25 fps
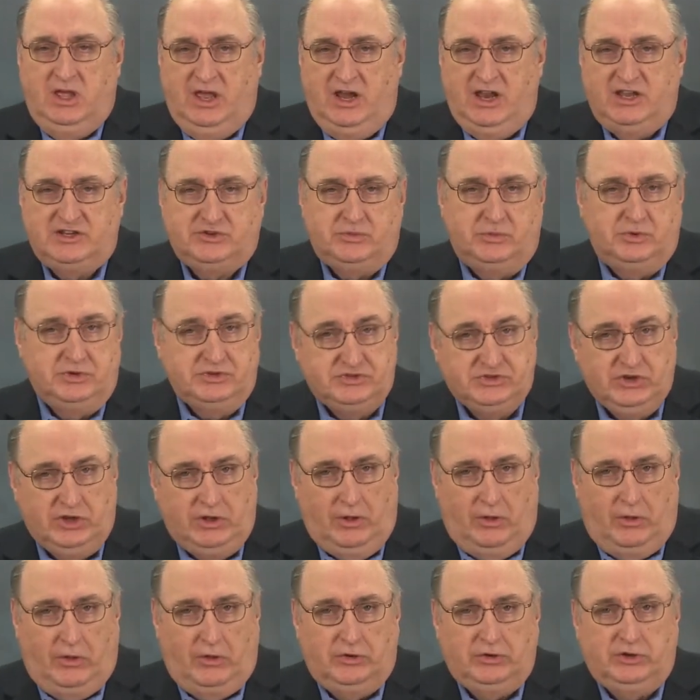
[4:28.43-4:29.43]
And as a
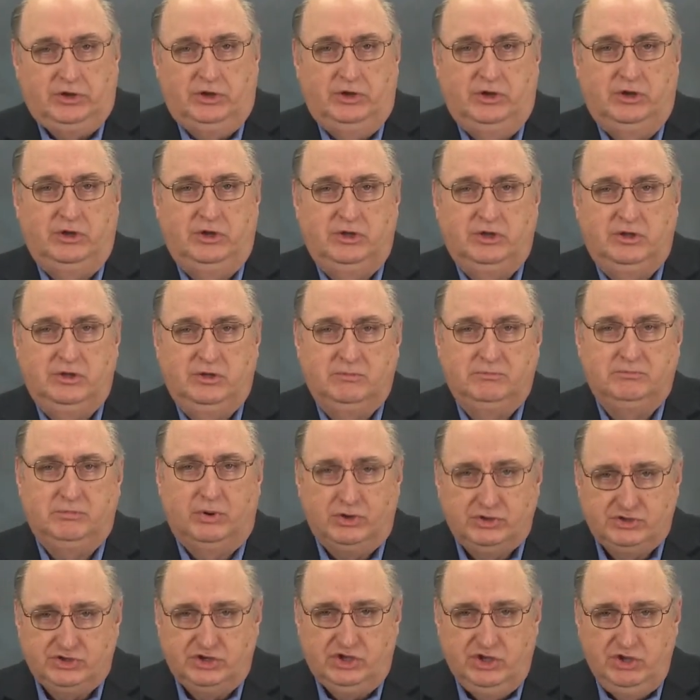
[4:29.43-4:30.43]
result,
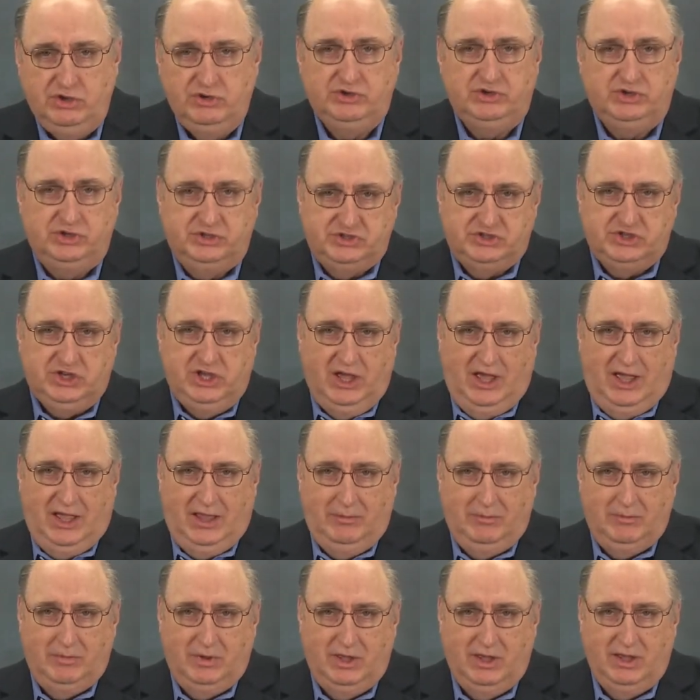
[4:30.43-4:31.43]
persecutions
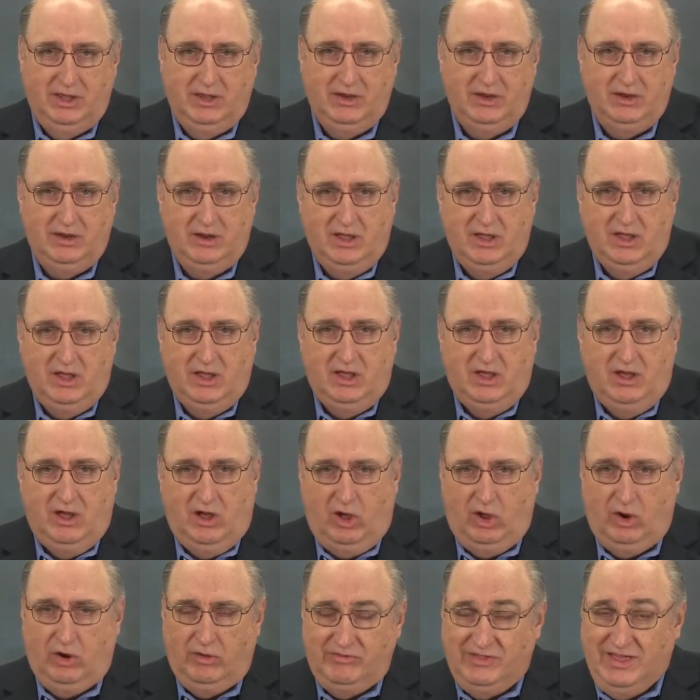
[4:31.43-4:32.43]
came, and
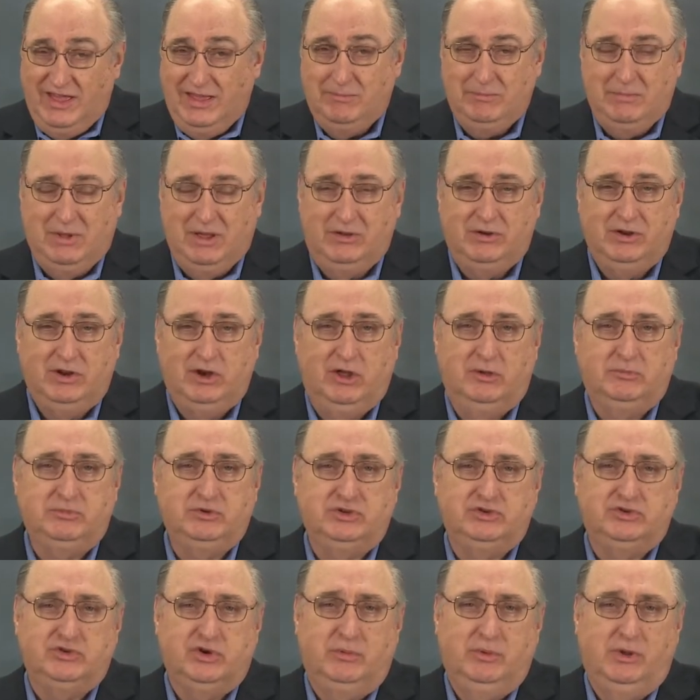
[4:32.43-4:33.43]
all of that mounted up
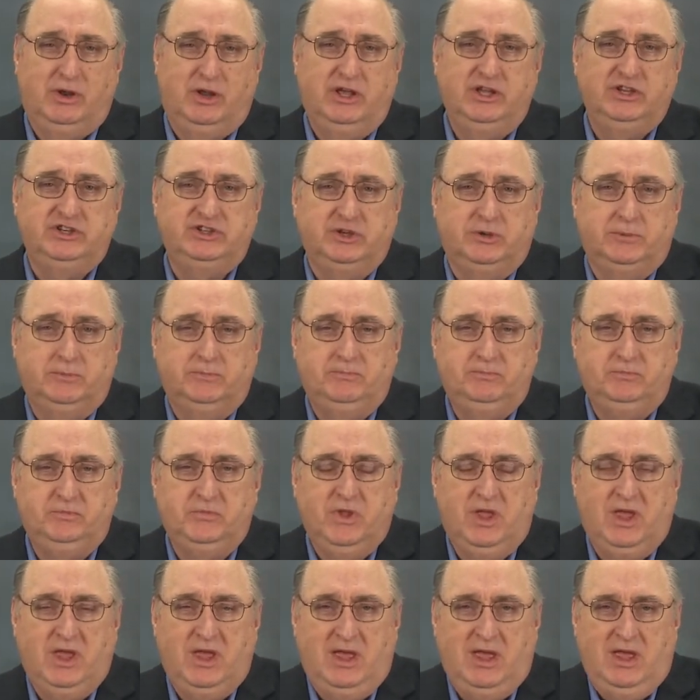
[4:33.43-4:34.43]
to tribulation.
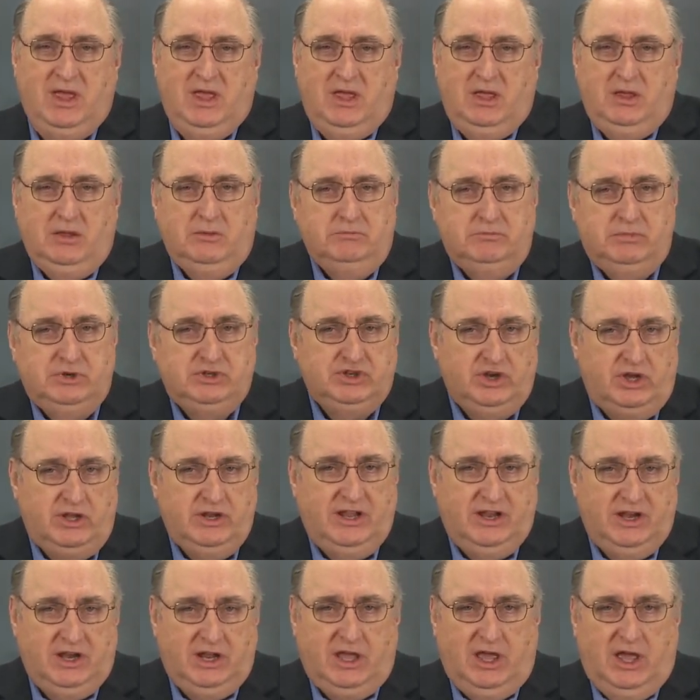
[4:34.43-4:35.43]
But
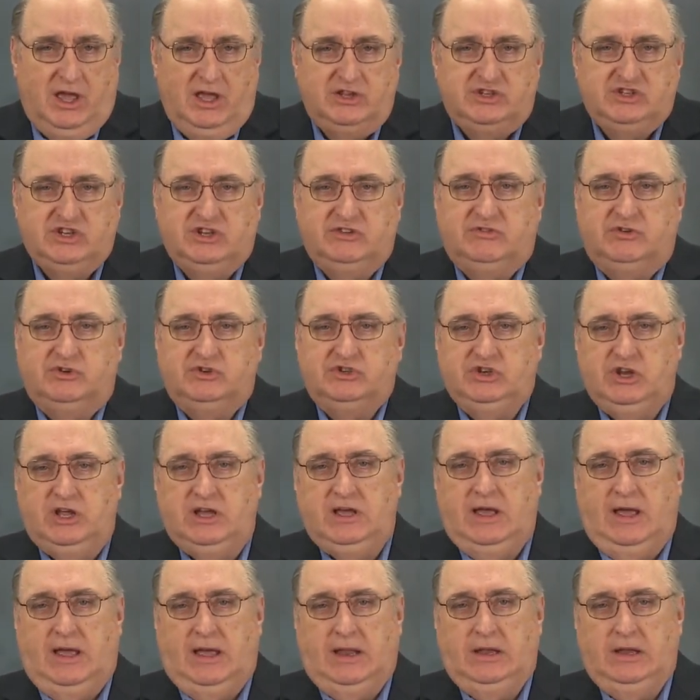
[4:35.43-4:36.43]
John indicates in verse
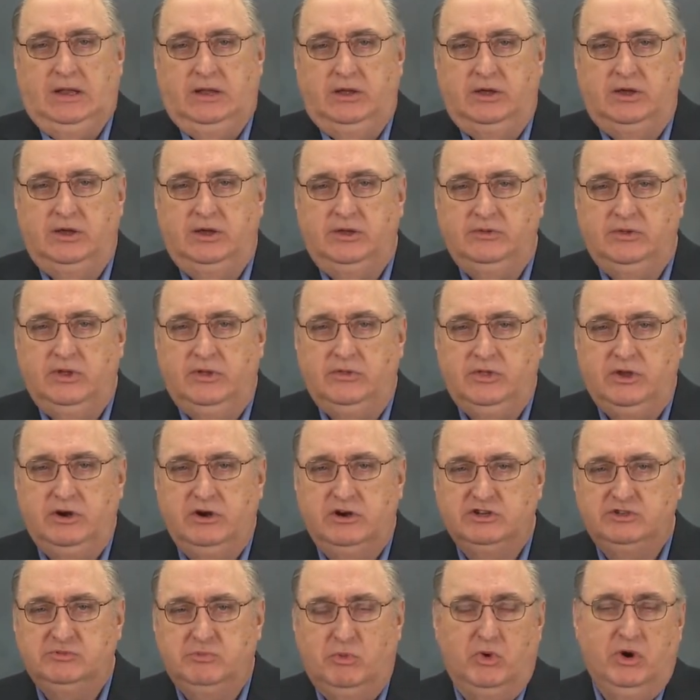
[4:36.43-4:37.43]
9 that
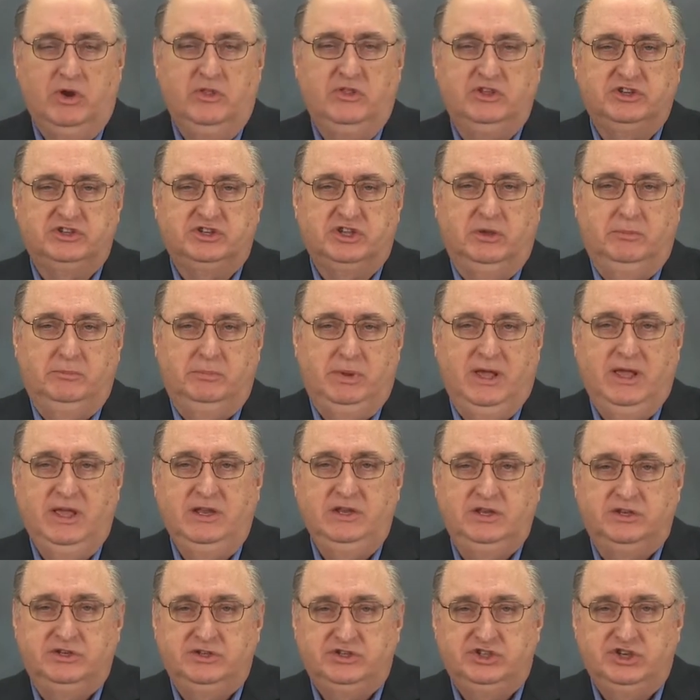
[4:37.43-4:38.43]
there is more to this
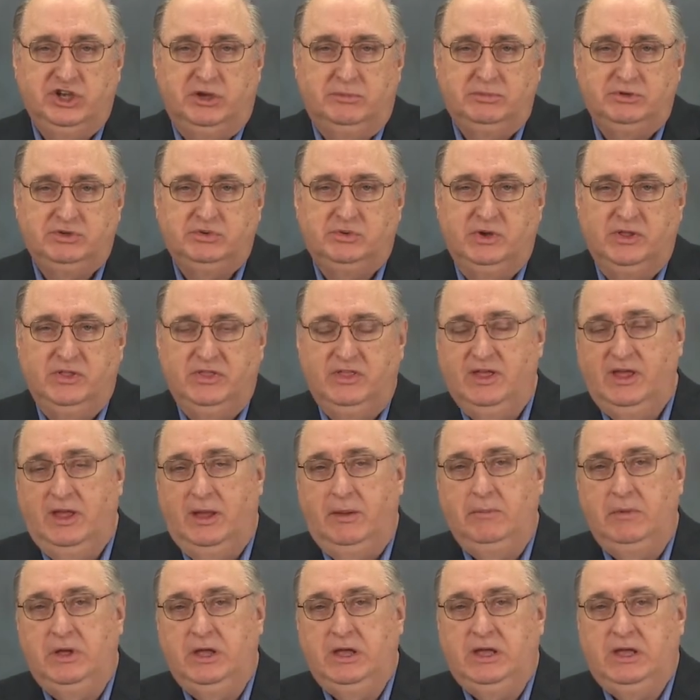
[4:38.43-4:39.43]
companionship between
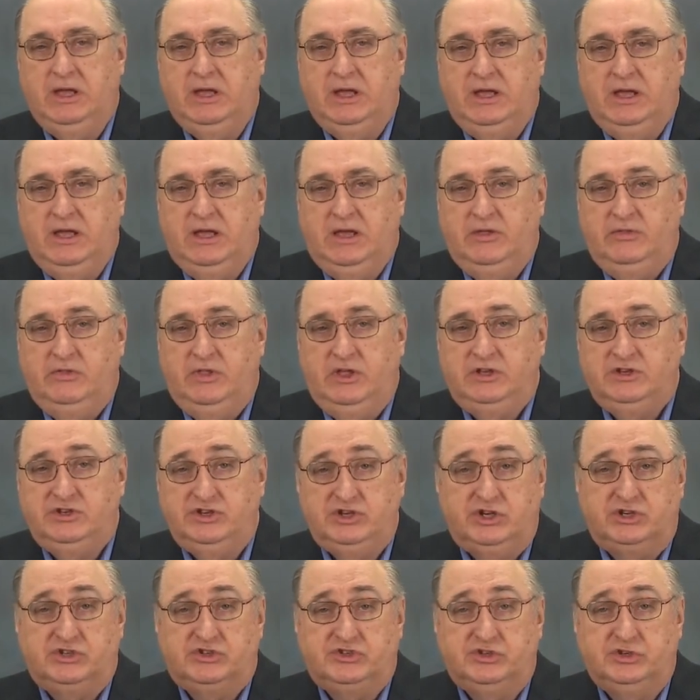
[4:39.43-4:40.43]
them than
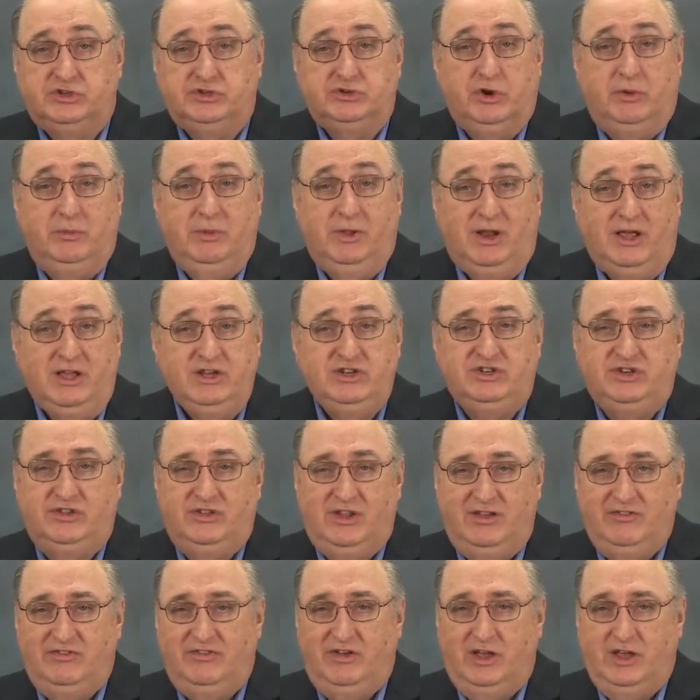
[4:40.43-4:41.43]
just the tribulation
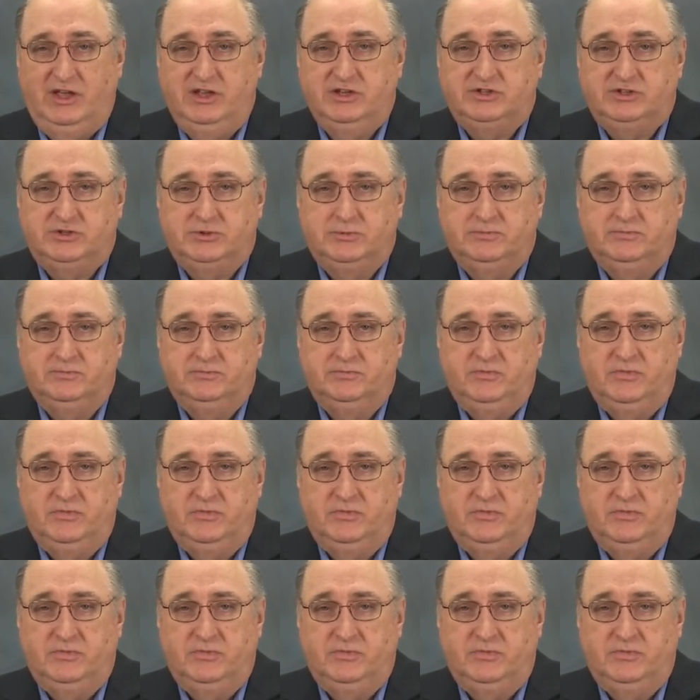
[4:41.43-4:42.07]
they face.